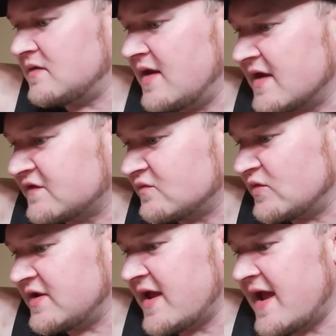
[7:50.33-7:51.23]
Next,
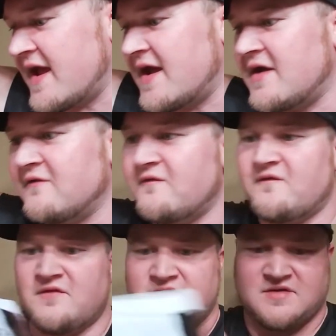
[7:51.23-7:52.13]
we
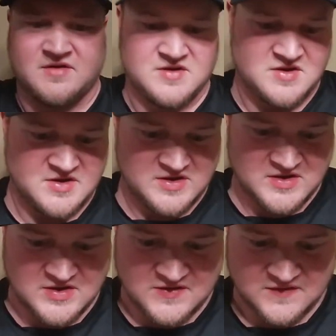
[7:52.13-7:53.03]
have
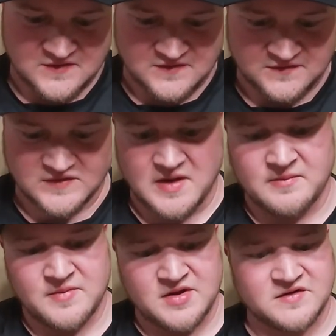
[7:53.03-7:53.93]

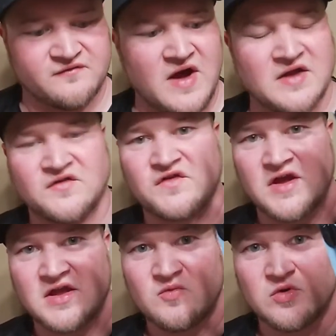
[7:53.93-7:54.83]
some Divine
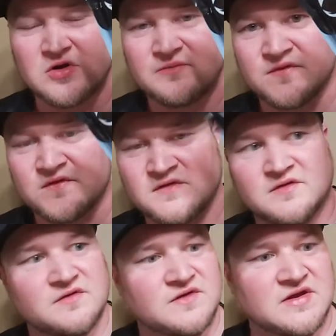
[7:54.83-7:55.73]
Shaky worms,
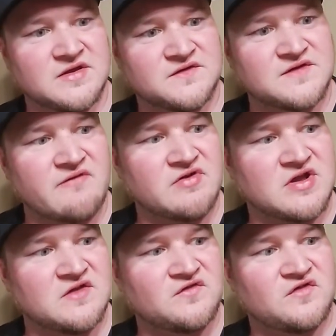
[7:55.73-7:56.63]
the
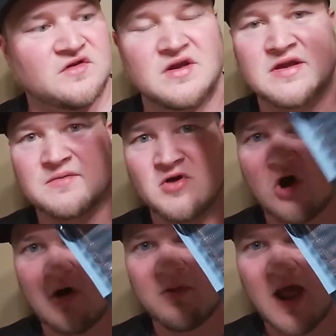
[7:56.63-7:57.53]
7-inch in
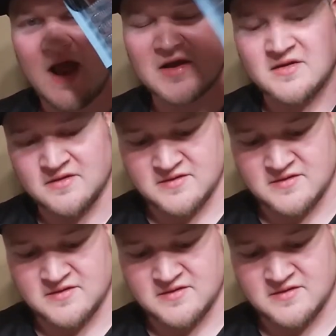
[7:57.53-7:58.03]
all black.